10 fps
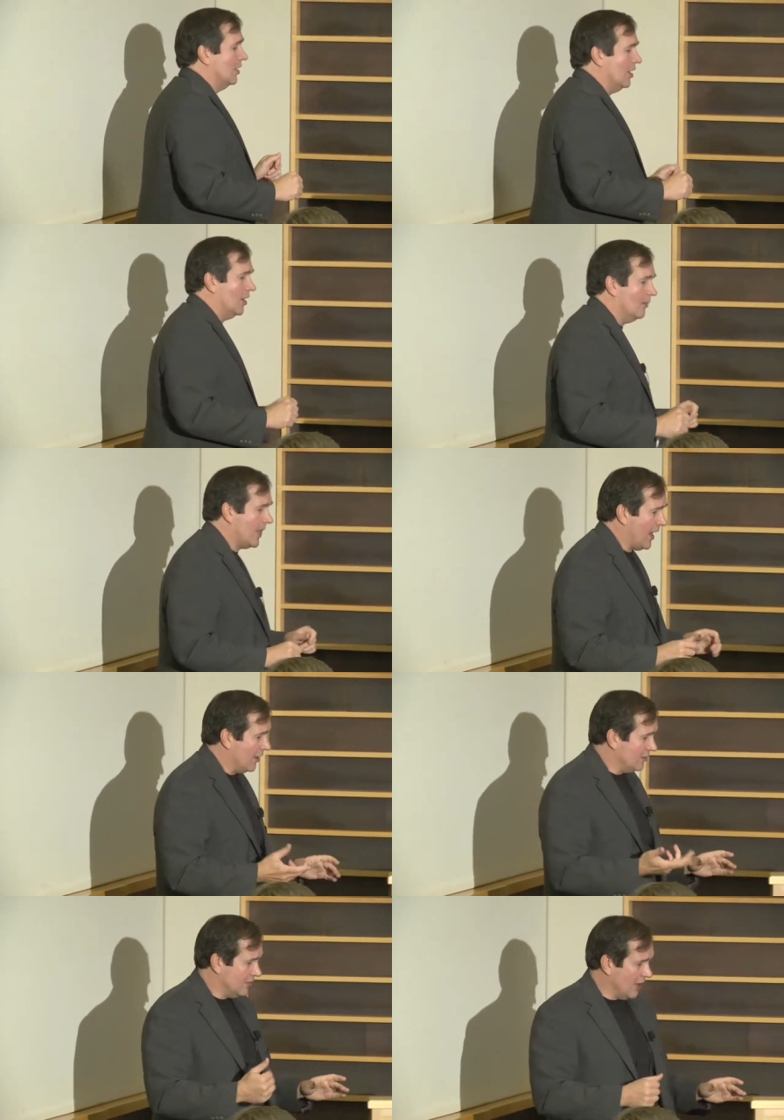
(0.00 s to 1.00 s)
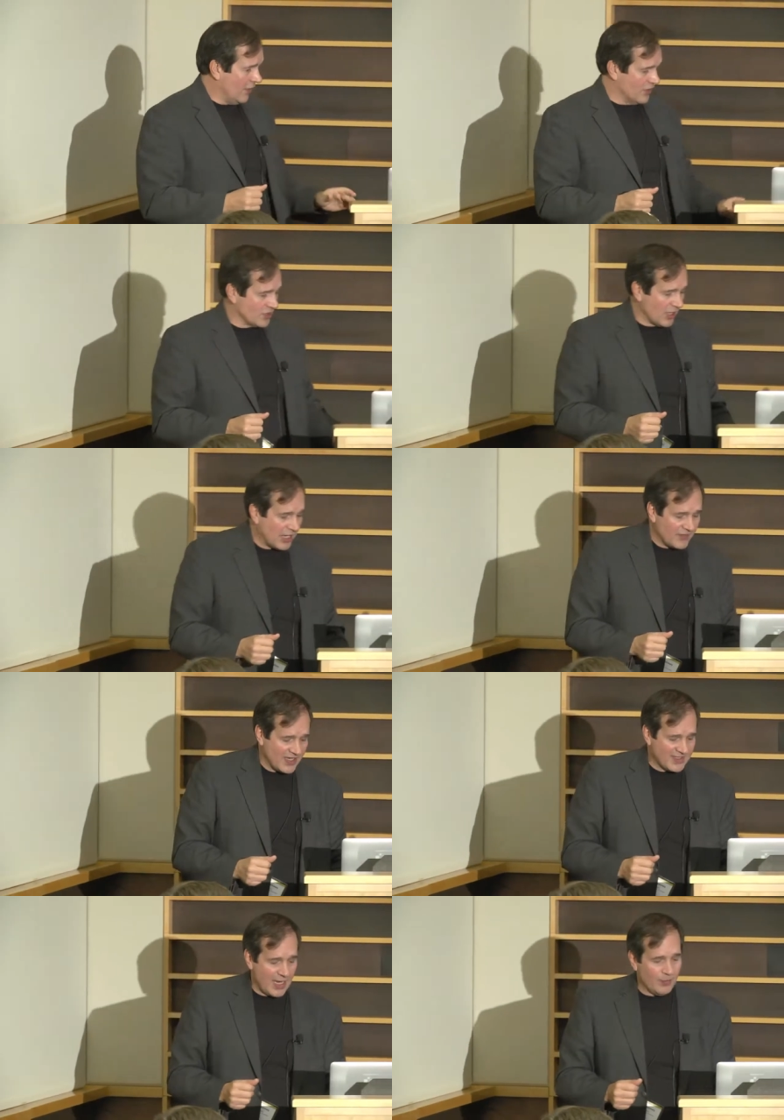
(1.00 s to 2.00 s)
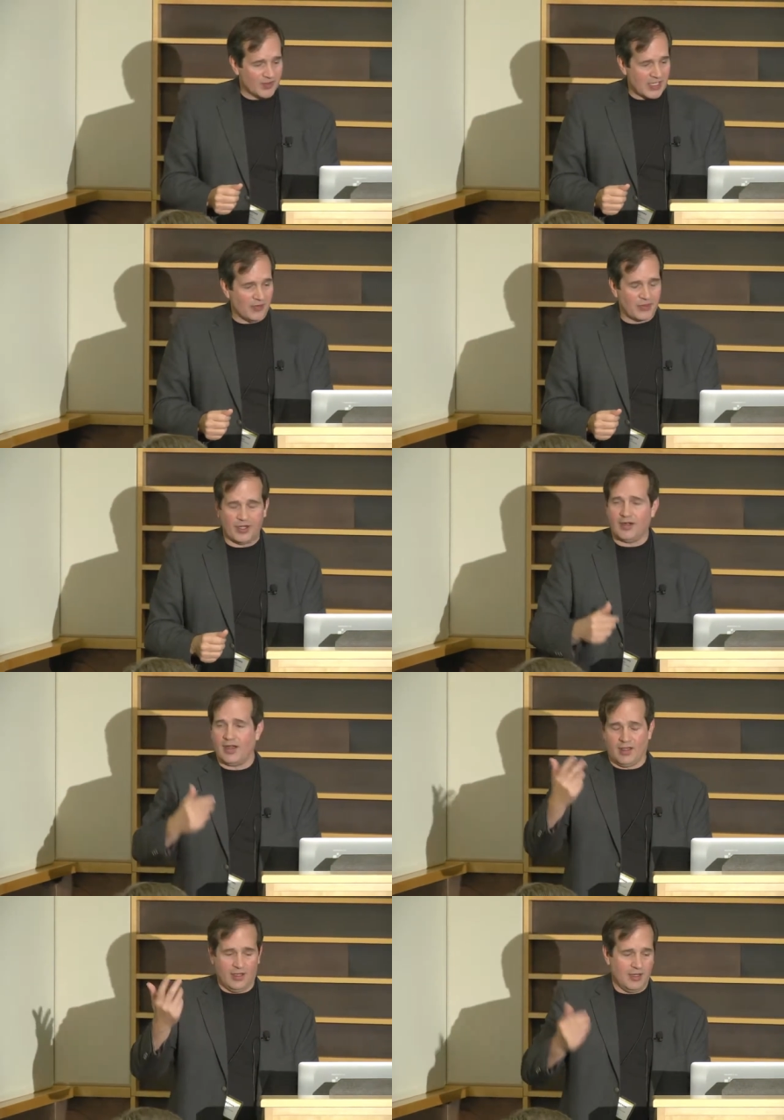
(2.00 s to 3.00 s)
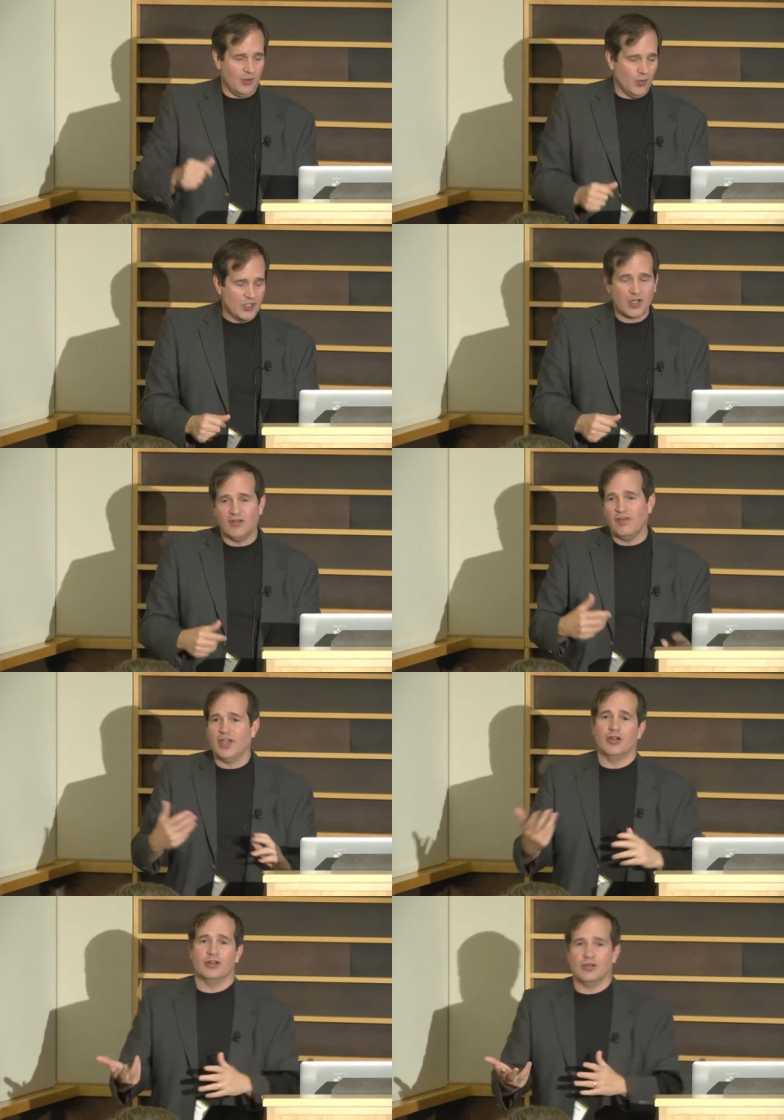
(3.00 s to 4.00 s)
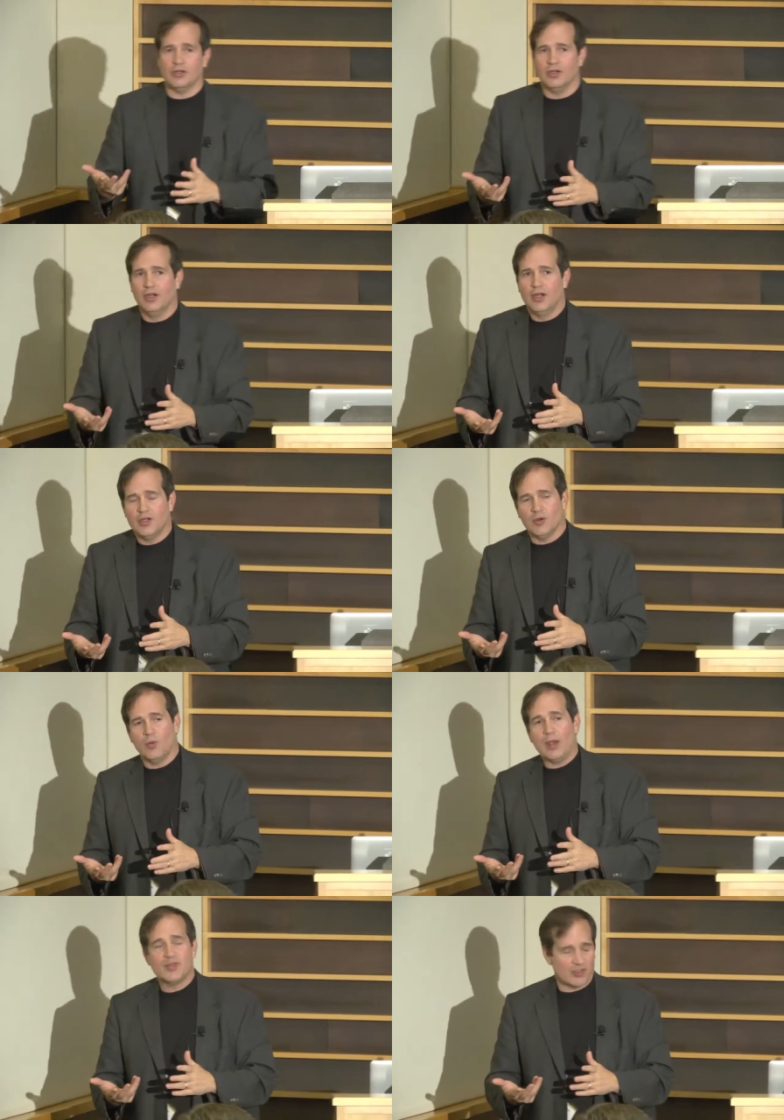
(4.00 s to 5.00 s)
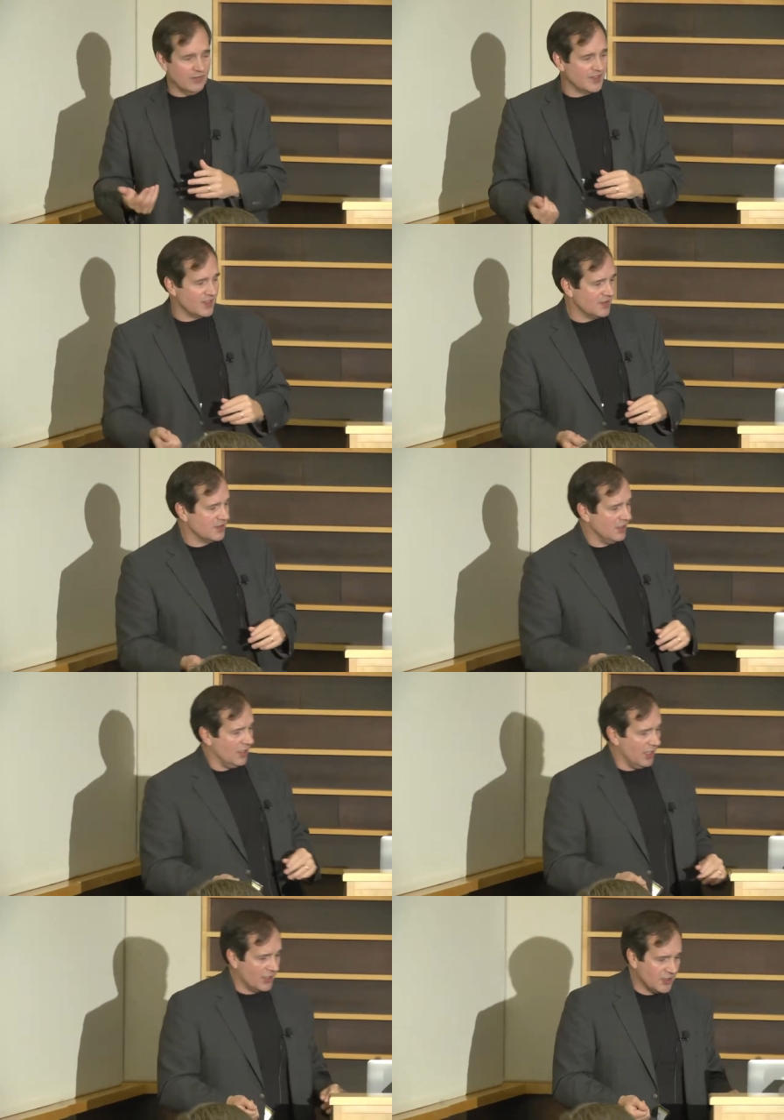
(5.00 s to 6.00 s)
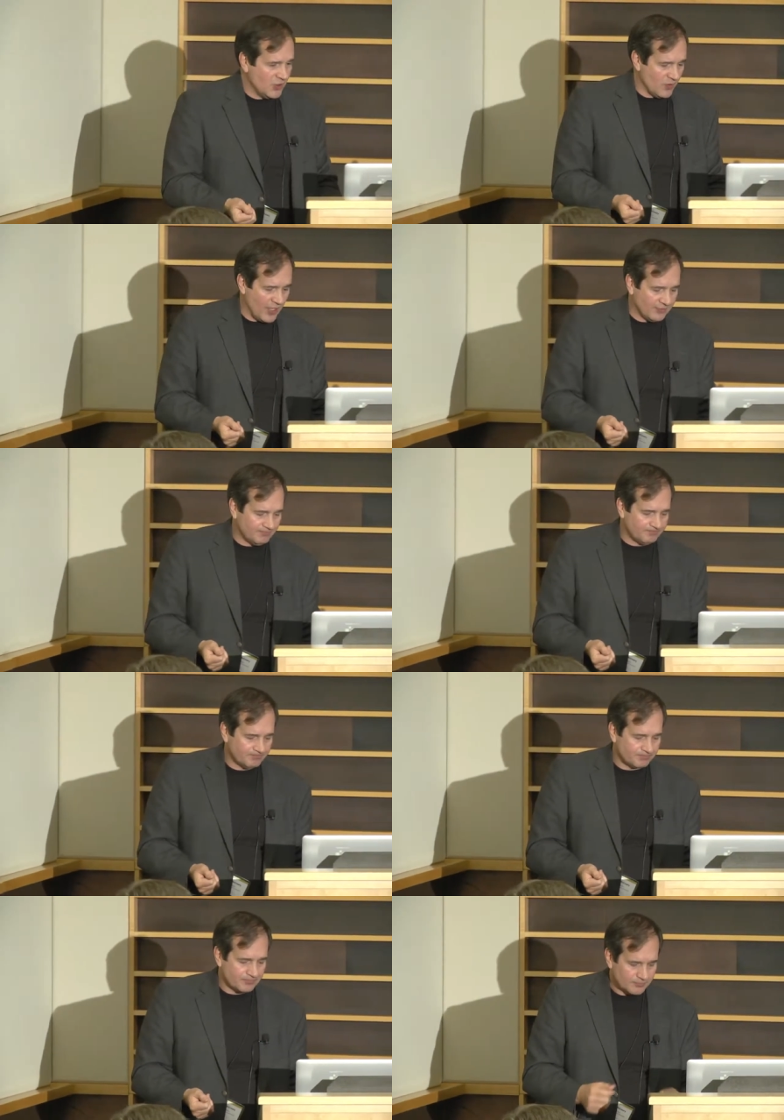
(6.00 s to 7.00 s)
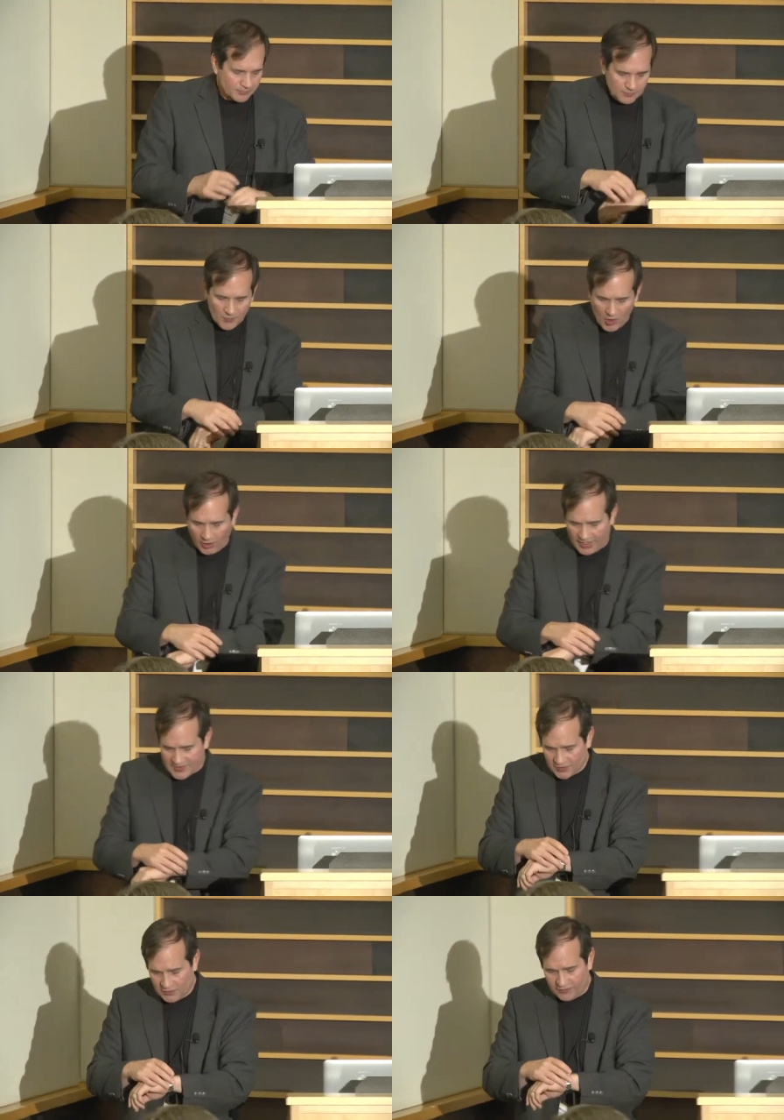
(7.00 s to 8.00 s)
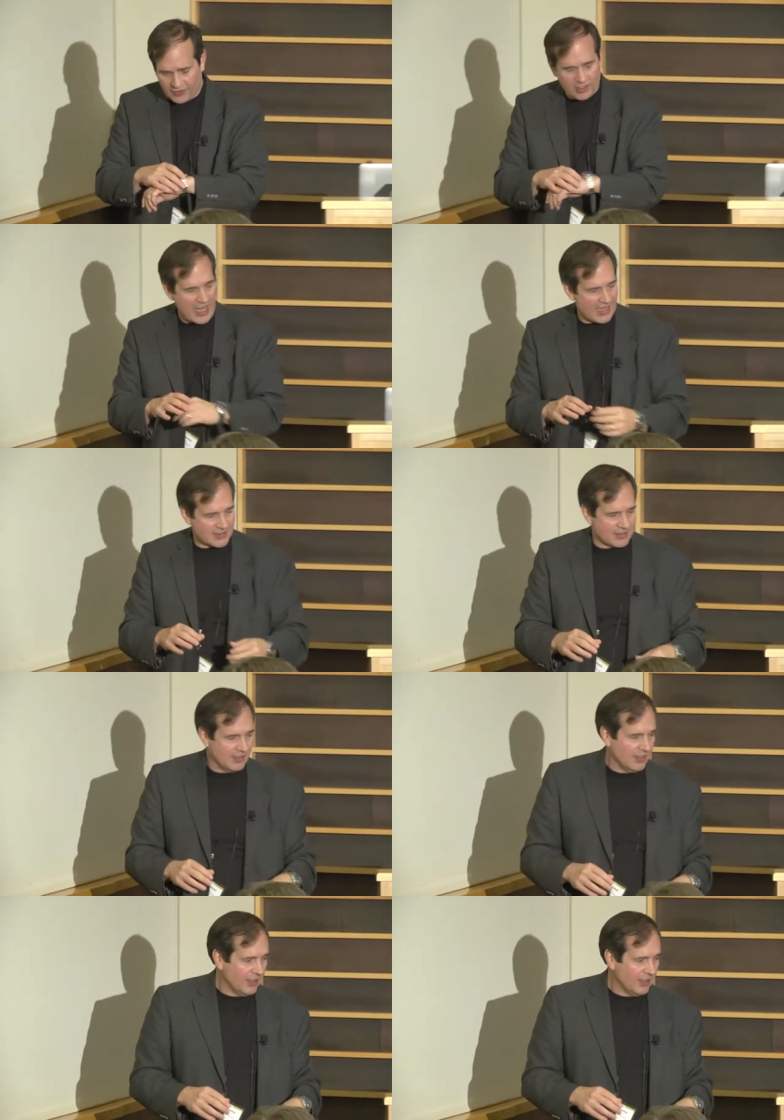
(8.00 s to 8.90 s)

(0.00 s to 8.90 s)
And there's a lot of examples out there when you configure your web services to do that. All right, so for the last